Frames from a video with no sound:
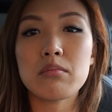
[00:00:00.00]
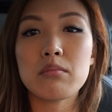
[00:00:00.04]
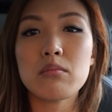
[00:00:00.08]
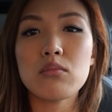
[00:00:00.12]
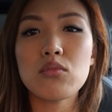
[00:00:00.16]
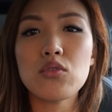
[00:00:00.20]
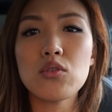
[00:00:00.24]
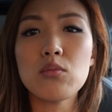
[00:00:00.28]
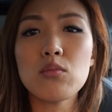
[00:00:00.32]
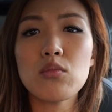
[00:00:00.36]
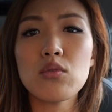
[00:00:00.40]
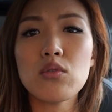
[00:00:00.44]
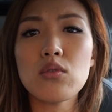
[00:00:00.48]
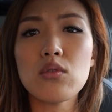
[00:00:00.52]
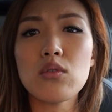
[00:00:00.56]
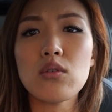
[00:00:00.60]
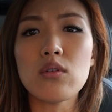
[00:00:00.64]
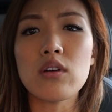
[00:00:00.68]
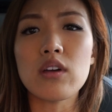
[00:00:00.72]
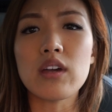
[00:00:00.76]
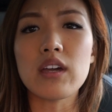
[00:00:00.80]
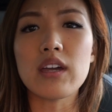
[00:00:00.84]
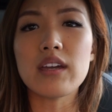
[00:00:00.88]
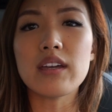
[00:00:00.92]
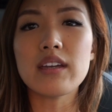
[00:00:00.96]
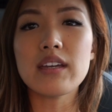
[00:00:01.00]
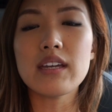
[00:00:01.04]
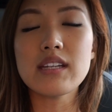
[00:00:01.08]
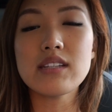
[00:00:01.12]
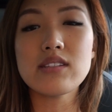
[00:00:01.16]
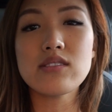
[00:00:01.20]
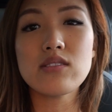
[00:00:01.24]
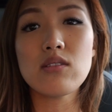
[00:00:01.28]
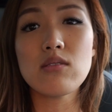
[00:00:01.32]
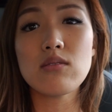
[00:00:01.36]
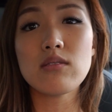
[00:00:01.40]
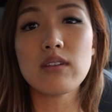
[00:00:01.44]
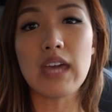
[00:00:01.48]
my boy,
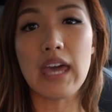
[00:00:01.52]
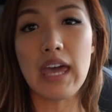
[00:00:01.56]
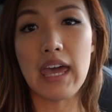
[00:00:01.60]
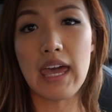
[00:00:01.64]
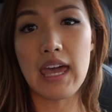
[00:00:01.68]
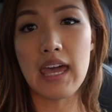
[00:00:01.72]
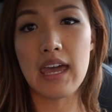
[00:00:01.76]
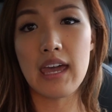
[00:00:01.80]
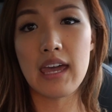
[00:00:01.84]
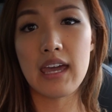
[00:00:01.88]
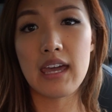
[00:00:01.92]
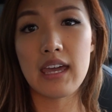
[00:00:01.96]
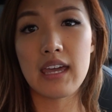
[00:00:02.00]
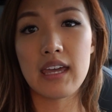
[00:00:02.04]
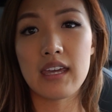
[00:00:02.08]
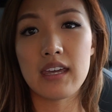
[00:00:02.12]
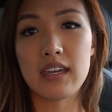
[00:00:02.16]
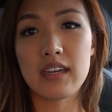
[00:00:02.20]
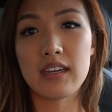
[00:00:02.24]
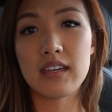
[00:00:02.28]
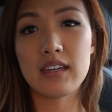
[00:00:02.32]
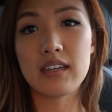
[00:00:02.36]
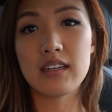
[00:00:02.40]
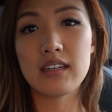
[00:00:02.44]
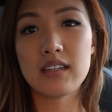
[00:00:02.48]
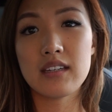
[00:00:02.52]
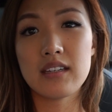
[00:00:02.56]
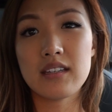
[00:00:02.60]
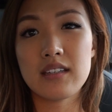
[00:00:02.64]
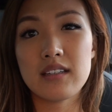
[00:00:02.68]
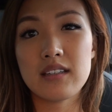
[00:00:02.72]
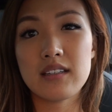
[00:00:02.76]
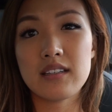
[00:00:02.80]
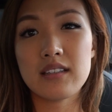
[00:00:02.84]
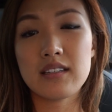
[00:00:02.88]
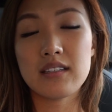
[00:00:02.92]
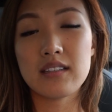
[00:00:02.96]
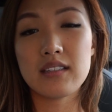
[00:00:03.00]
it's okay.
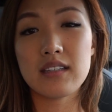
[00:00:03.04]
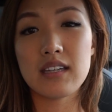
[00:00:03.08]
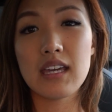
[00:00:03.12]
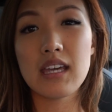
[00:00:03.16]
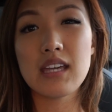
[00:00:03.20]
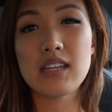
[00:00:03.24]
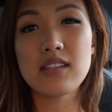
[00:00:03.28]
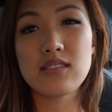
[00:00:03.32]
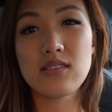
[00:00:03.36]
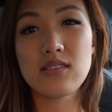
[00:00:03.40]
I